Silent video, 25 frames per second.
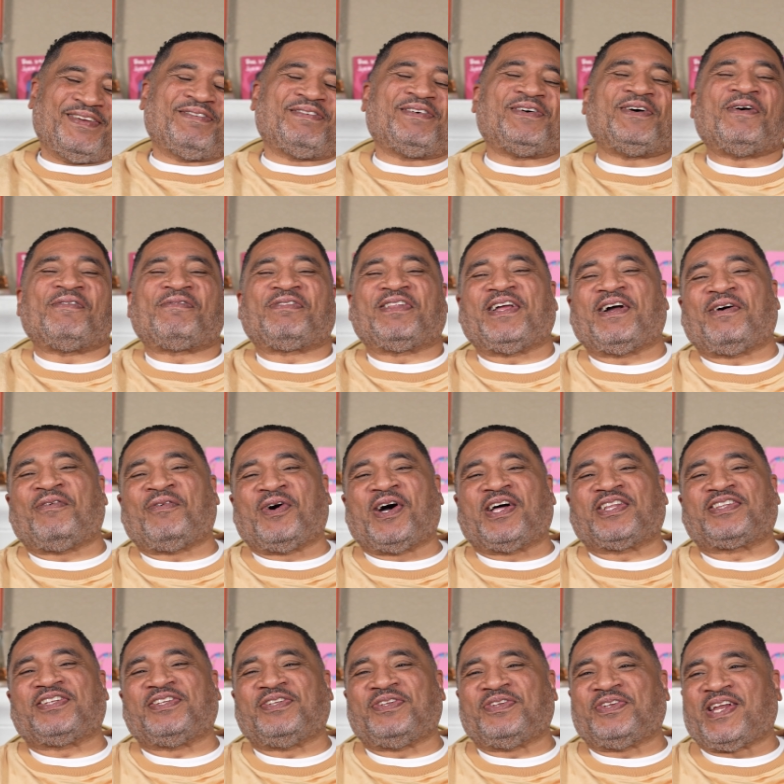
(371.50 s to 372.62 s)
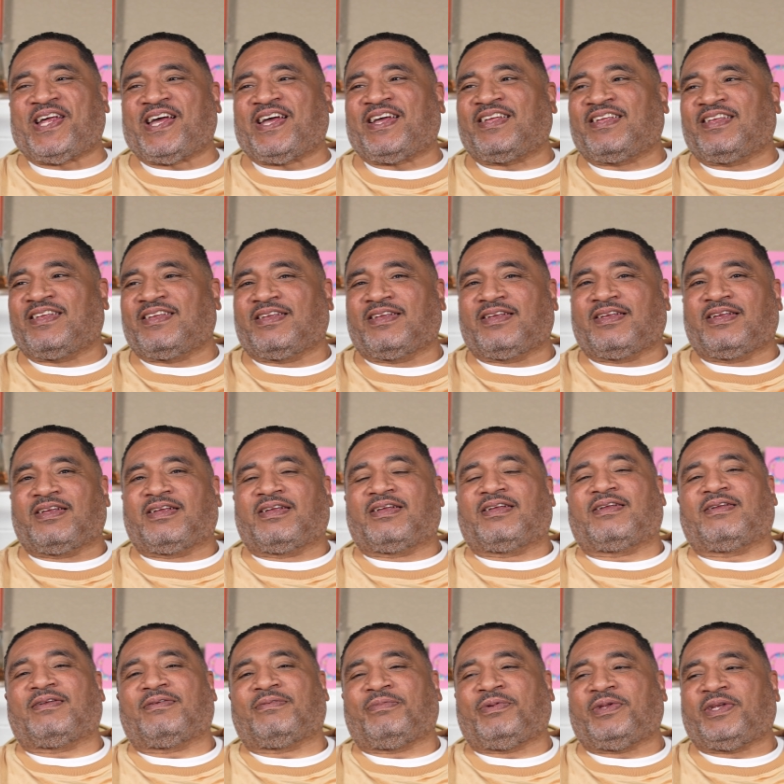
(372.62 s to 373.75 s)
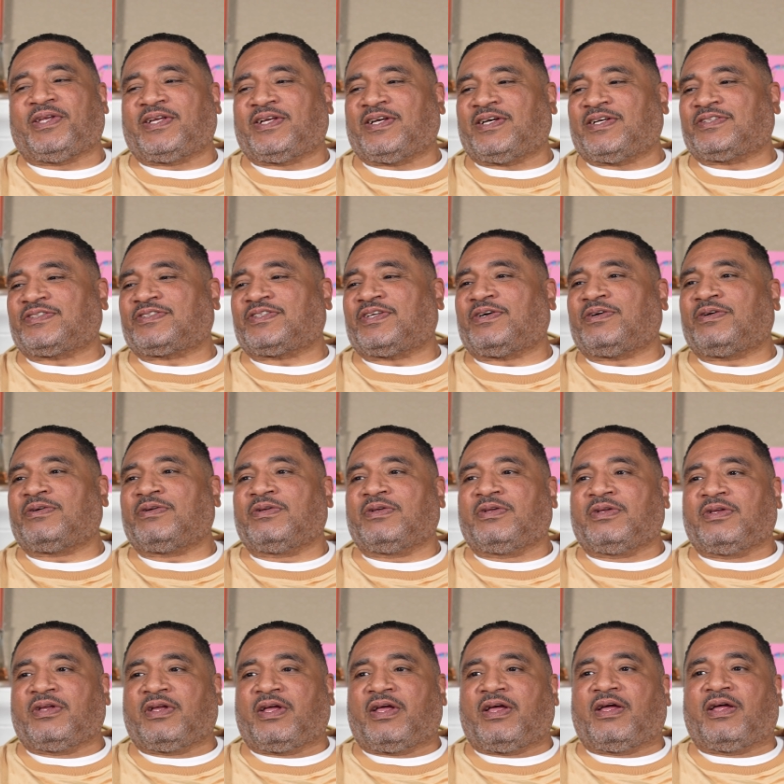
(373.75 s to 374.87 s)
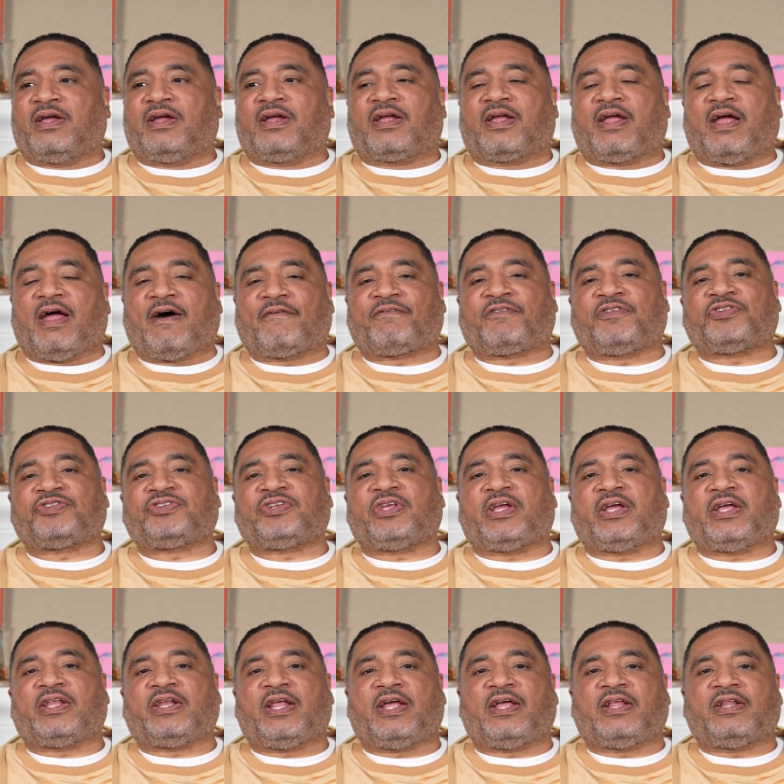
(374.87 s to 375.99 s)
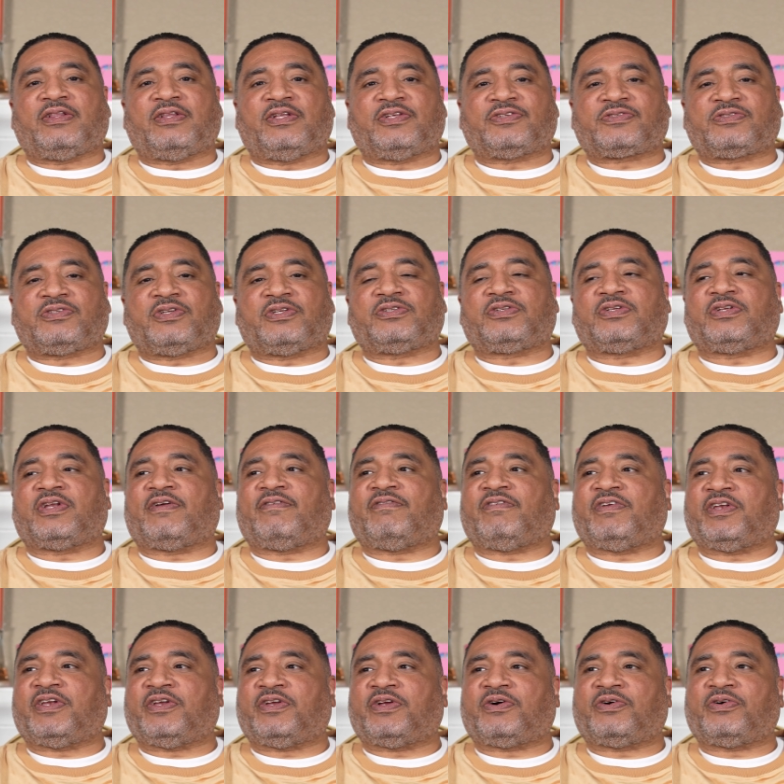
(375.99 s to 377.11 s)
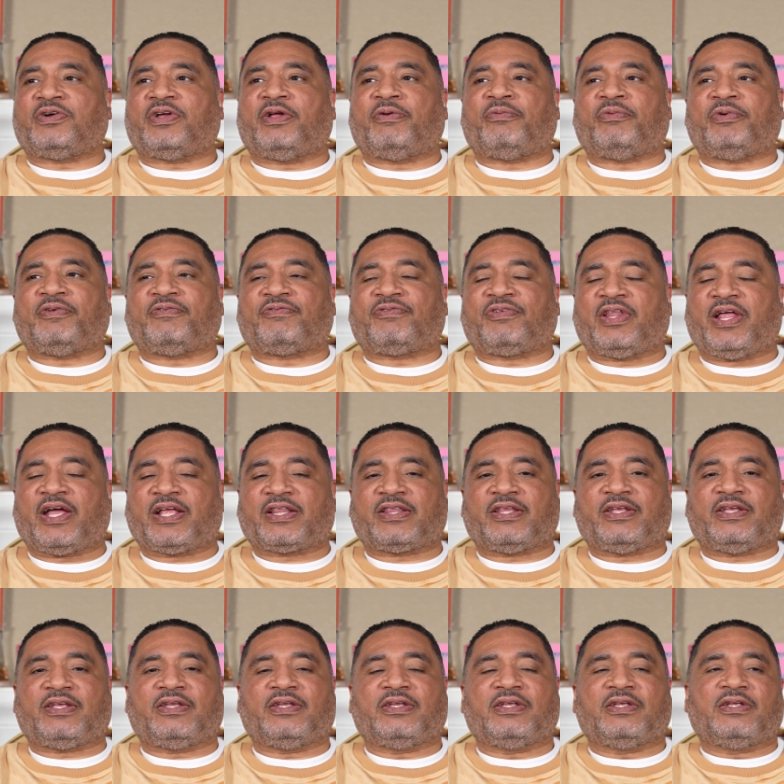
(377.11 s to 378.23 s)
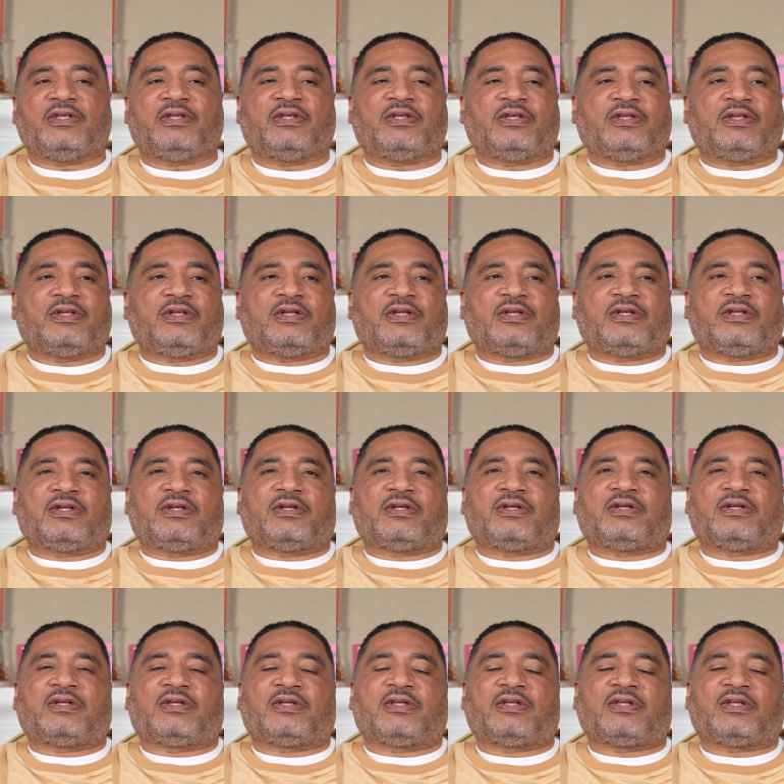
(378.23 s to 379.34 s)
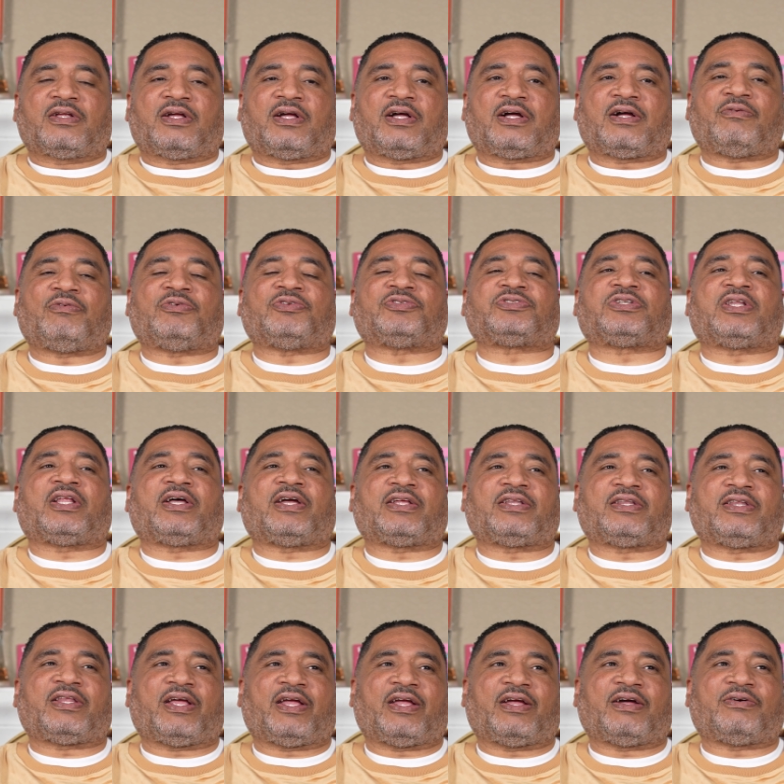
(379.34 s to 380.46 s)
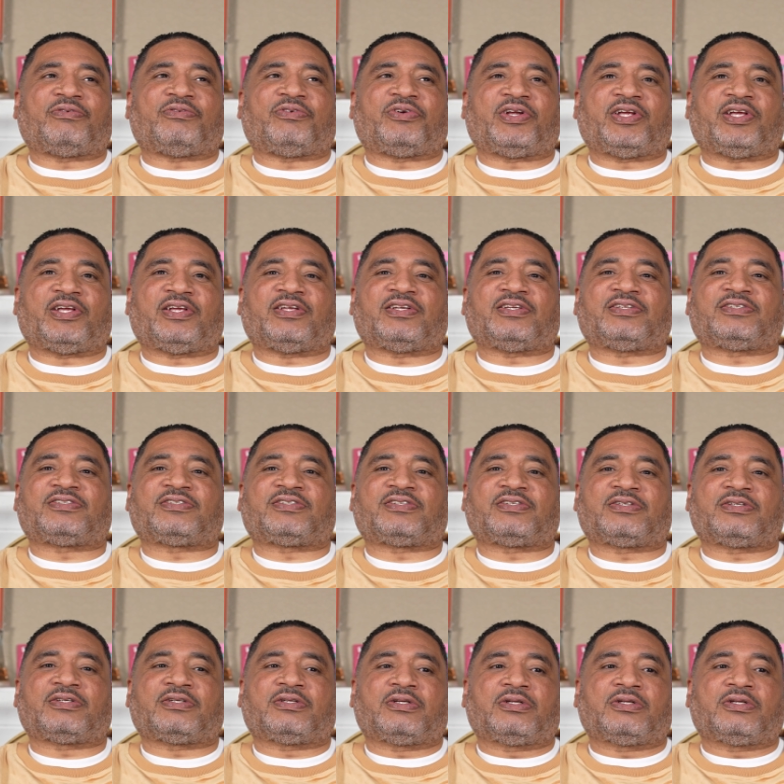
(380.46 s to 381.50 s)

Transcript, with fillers: But hopefully I won't have to do that. Because um, after saying that, listening to that video and reflecting, I was like, damn, Rich.